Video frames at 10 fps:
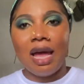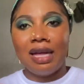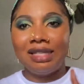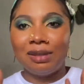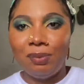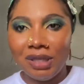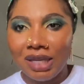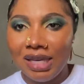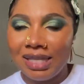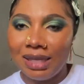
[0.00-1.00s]
It is
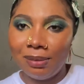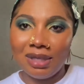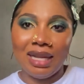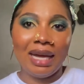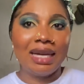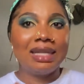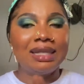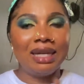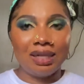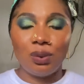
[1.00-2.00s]
basically the same thing, like I
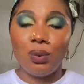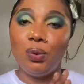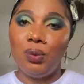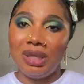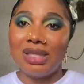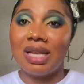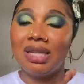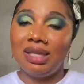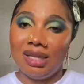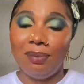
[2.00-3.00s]
said, with
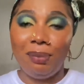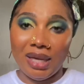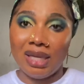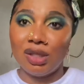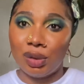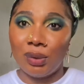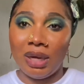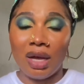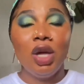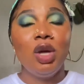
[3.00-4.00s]
the baking soda.